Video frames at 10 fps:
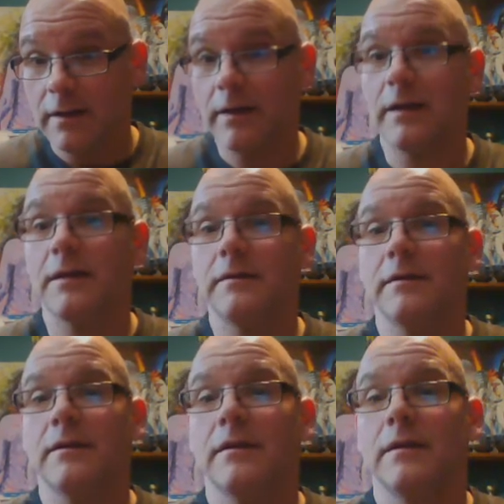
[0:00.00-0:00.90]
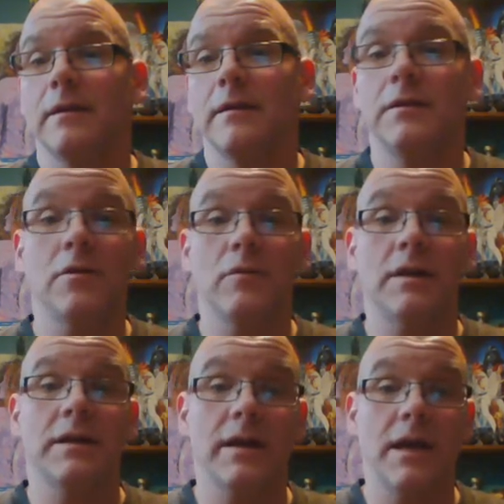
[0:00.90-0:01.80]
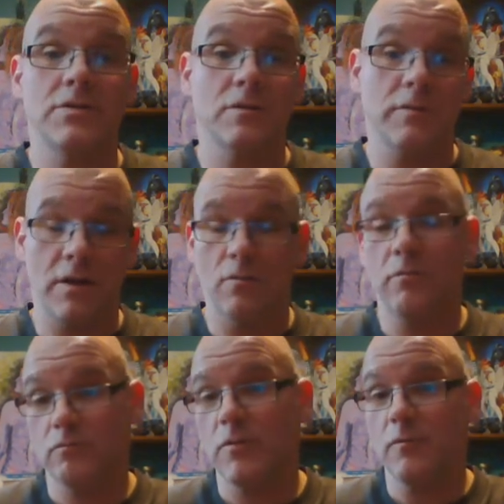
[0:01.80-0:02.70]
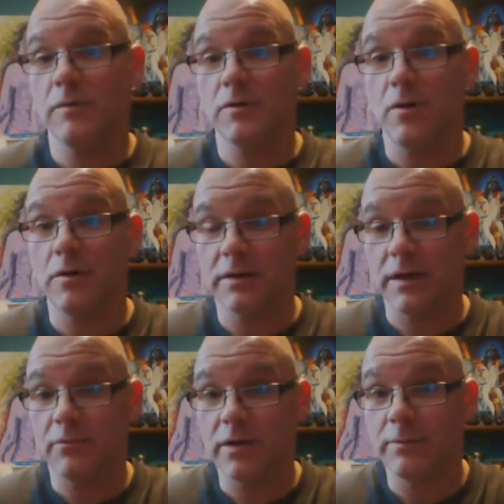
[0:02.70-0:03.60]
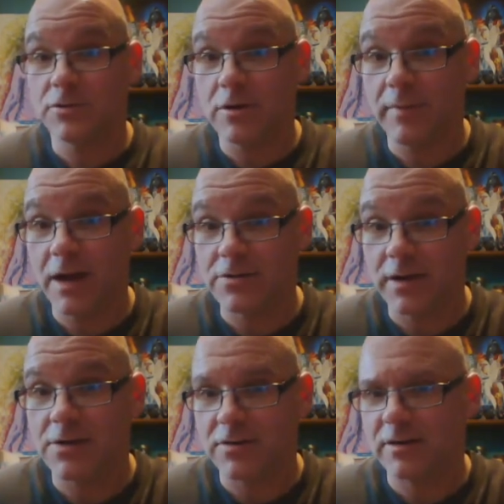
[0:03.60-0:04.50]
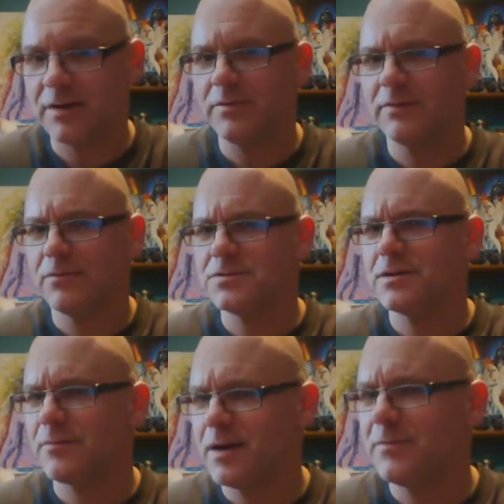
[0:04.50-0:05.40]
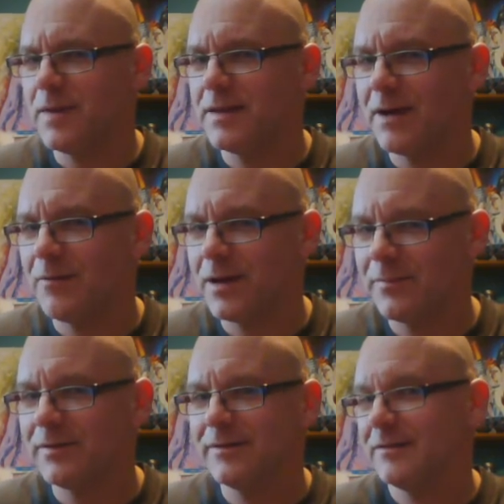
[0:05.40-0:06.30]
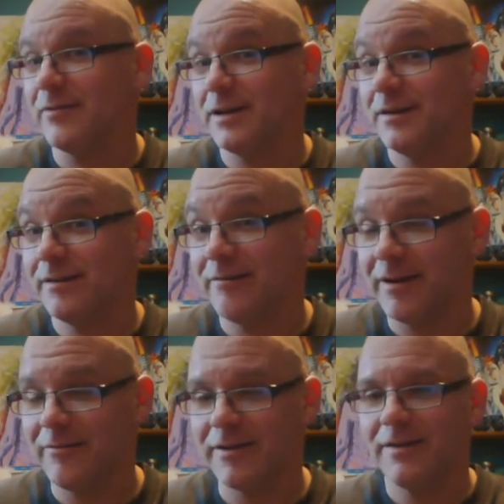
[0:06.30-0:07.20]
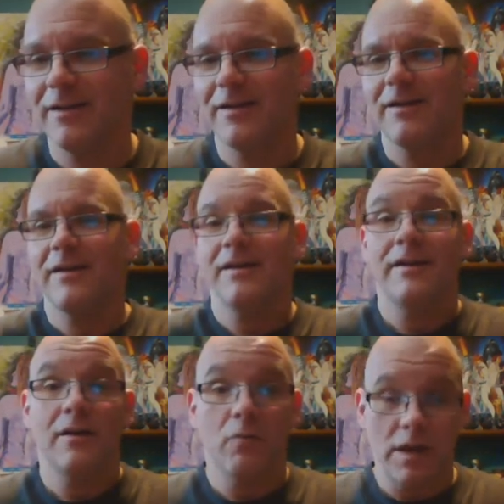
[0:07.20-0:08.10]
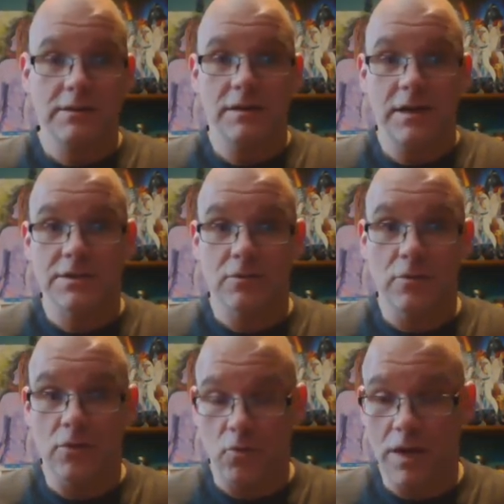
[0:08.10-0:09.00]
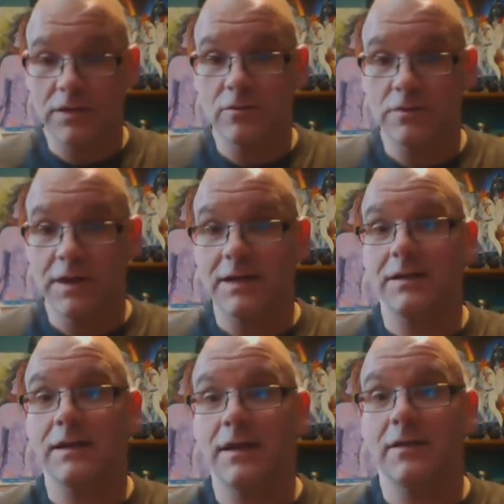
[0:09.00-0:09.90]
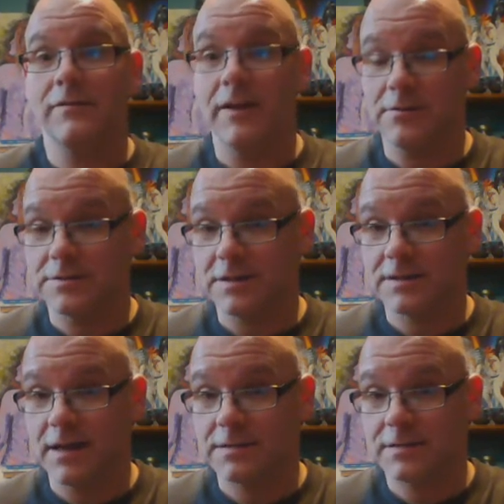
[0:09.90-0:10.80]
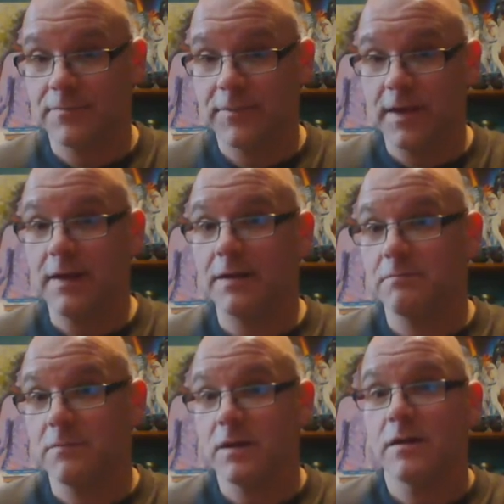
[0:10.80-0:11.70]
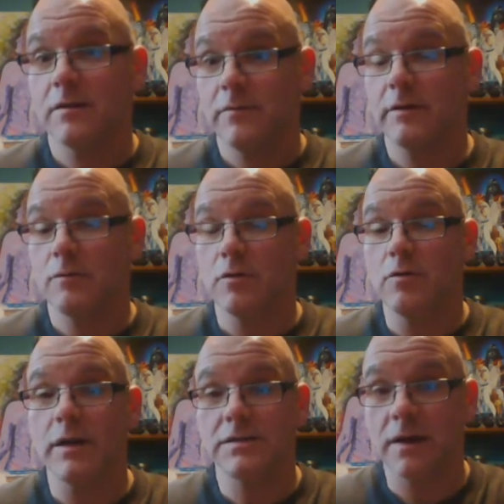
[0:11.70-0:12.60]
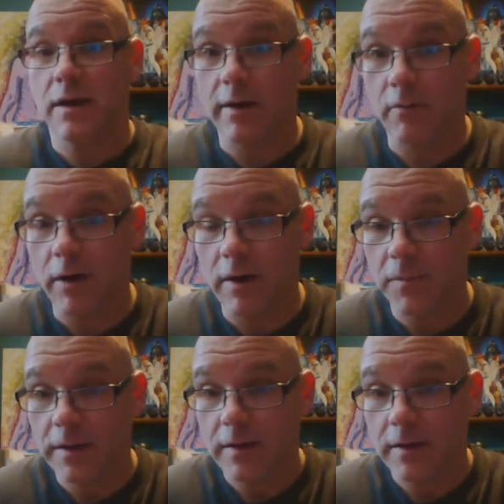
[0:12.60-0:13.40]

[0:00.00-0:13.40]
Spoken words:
and you don't engage in, what we've been calling like premature imagination. I believe Runesinger might have made that one up. Great, great one. Wait till the dice are rolled. Wait till they indicate failure or success. And then figure out, well, who gets to narrate what?